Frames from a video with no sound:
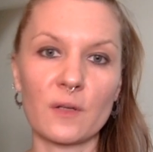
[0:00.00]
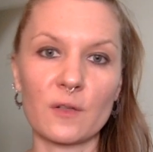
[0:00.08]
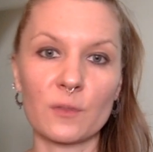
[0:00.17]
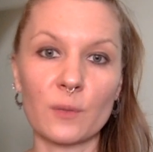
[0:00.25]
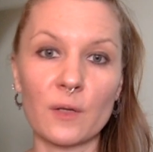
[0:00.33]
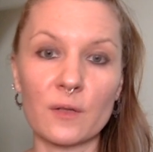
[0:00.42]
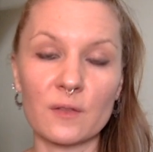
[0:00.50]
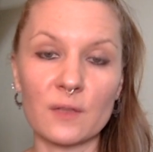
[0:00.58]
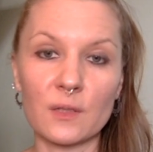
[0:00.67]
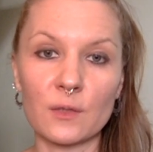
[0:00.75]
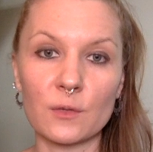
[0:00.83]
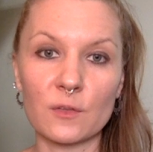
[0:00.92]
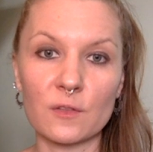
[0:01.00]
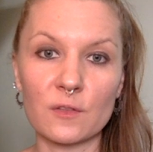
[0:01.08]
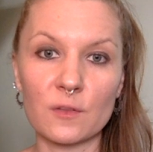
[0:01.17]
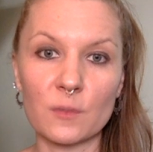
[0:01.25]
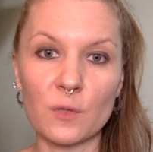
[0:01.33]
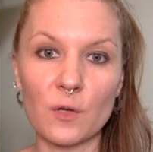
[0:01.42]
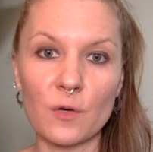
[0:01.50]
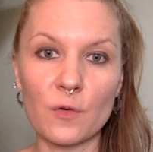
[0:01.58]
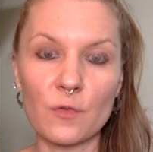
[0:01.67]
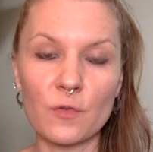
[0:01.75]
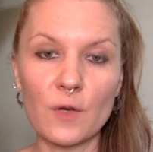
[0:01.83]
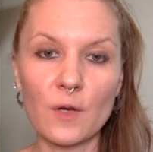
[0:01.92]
as well as the ecosystem of